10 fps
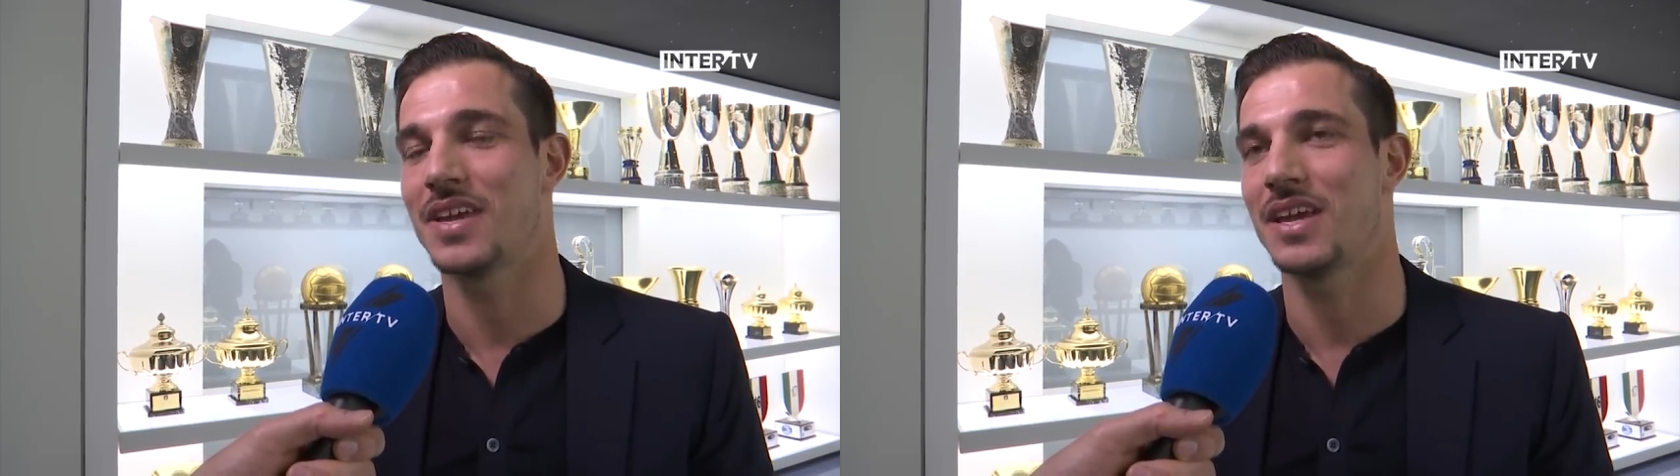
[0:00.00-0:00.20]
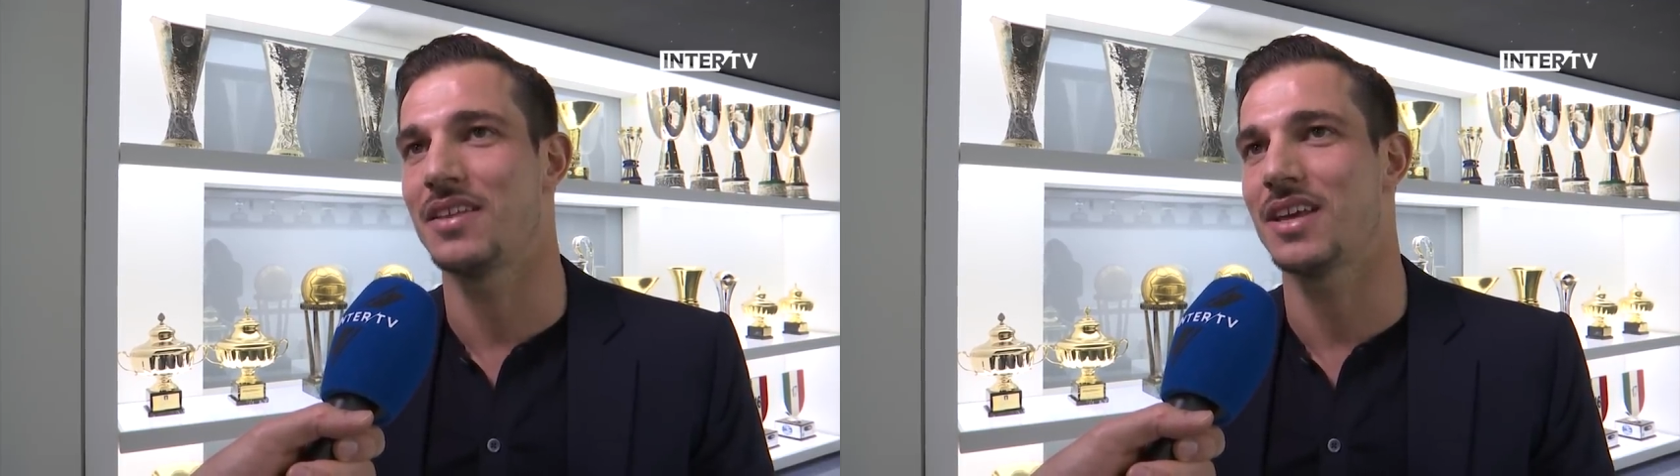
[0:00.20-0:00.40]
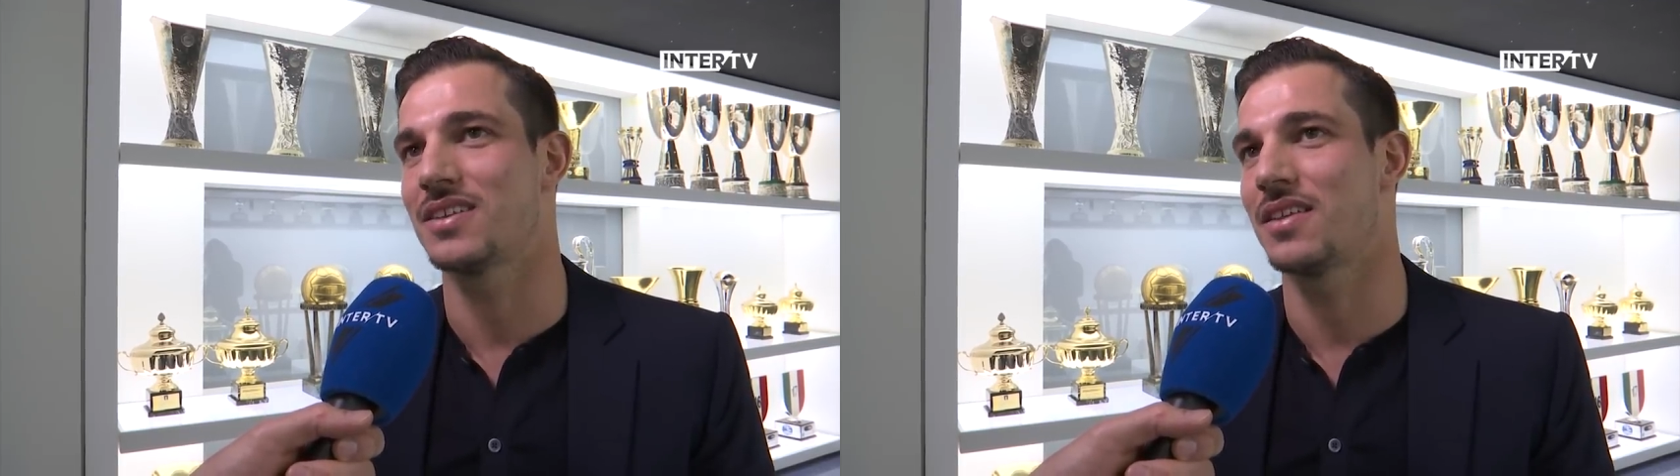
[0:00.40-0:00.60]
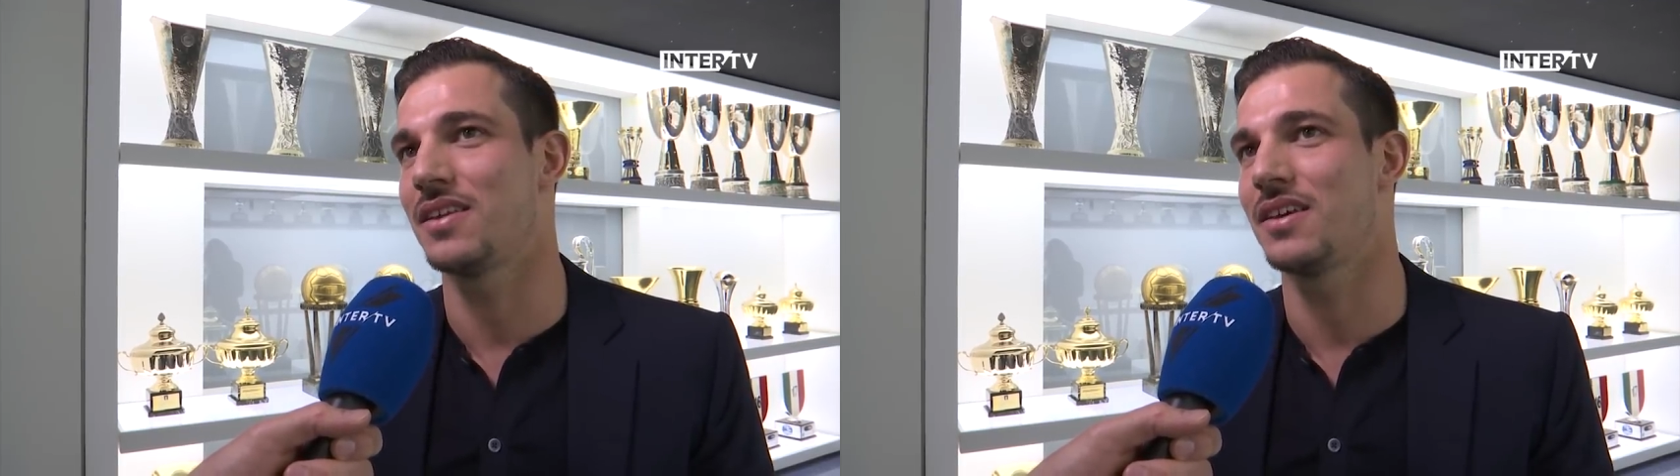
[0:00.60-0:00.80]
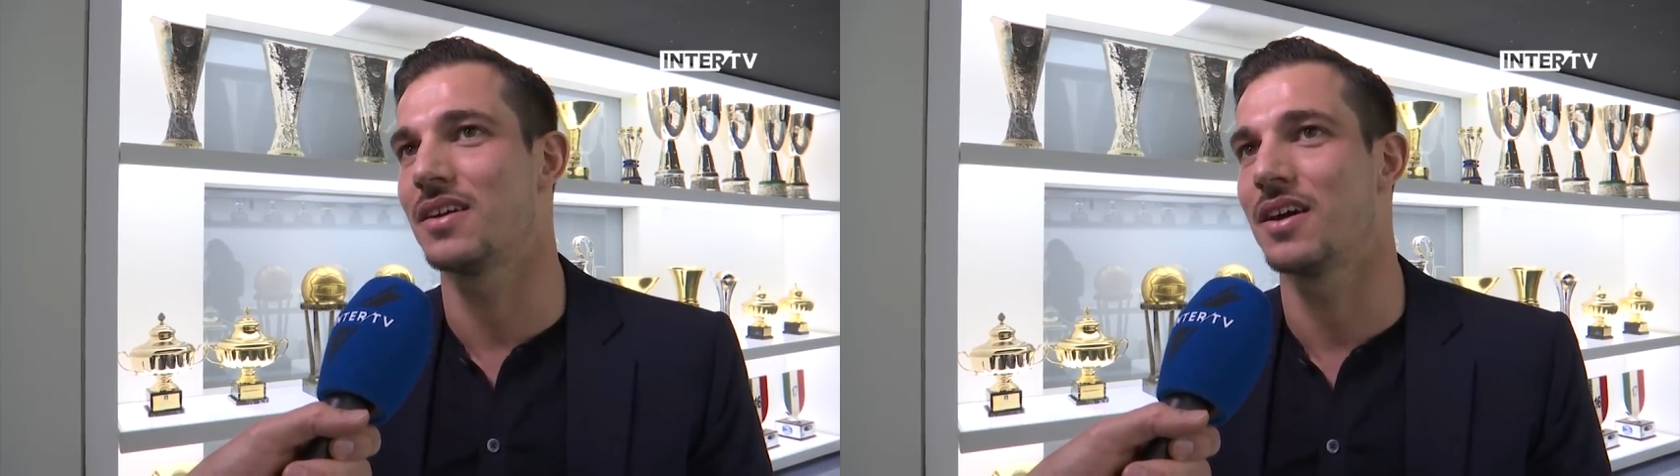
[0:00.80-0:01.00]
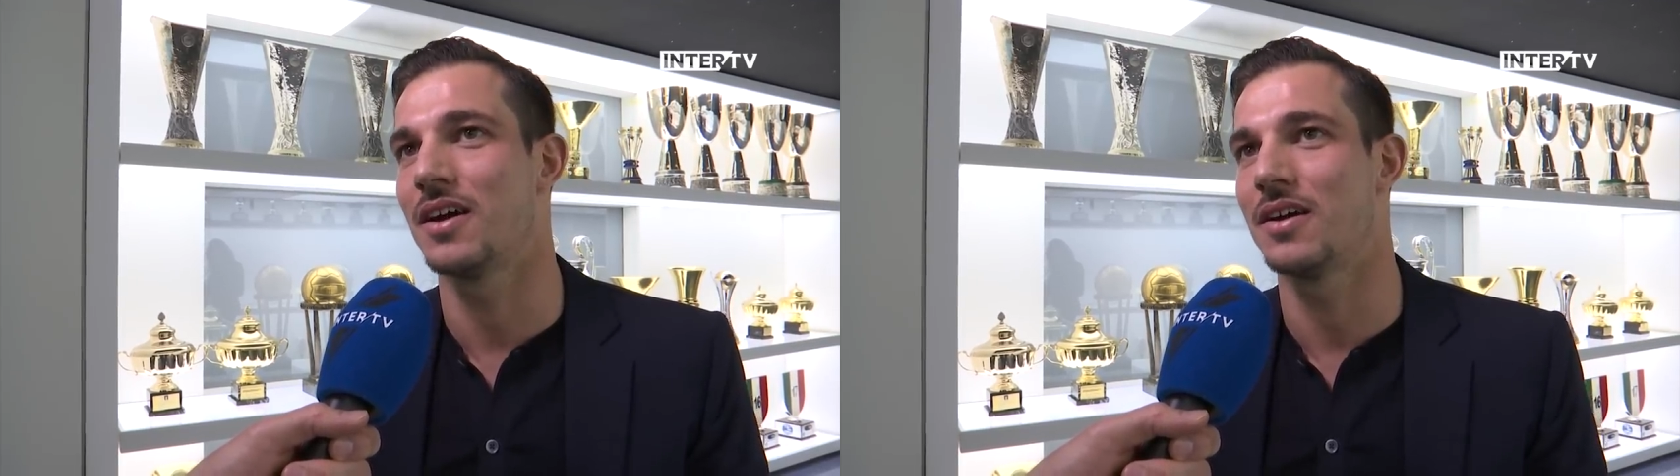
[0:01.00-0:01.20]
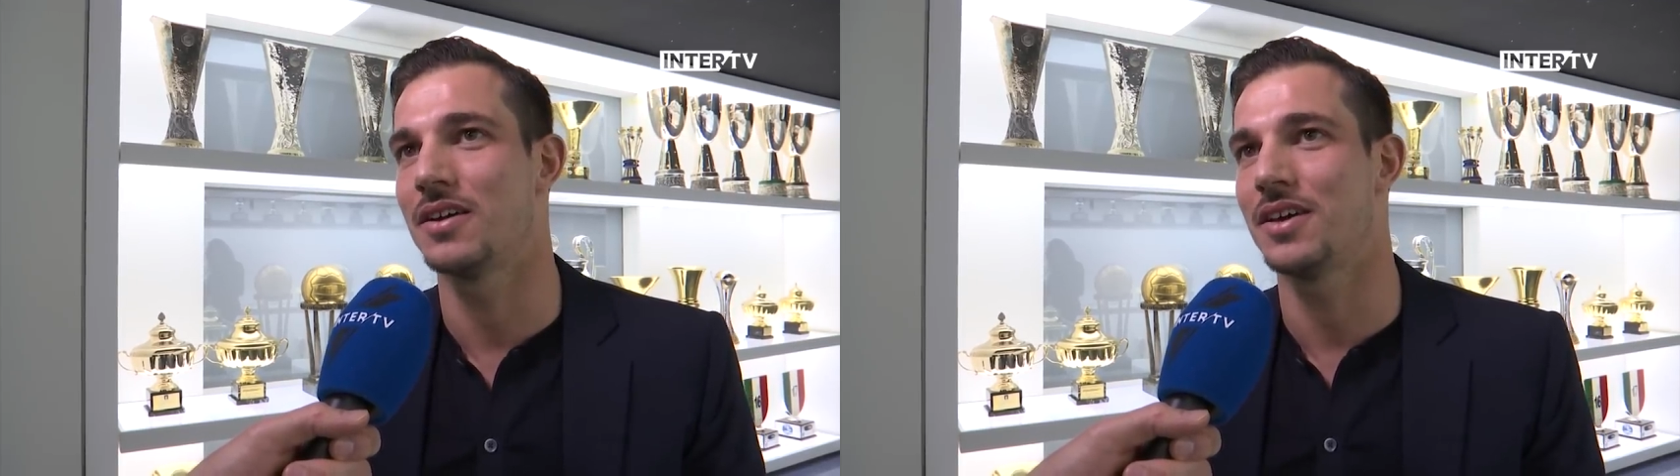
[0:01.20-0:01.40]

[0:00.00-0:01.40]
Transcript: and yes, I think uh,